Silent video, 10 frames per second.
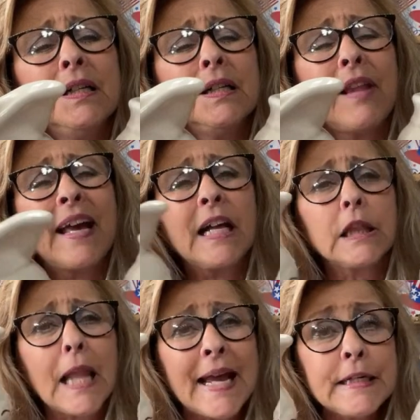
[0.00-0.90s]
like a
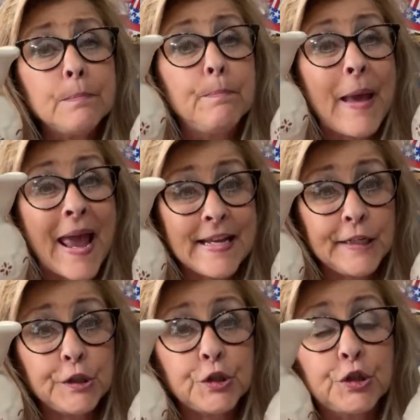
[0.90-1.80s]
light
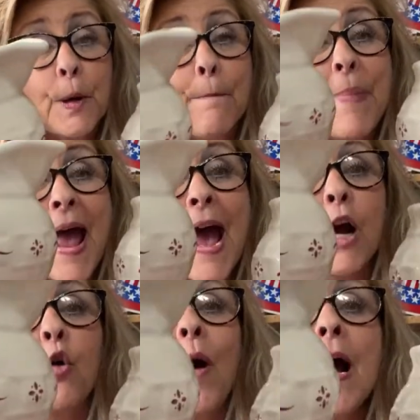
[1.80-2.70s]
beige
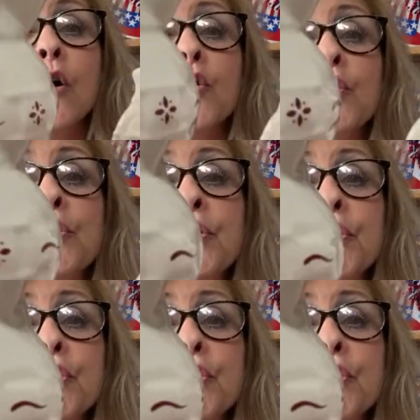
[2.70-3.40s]
background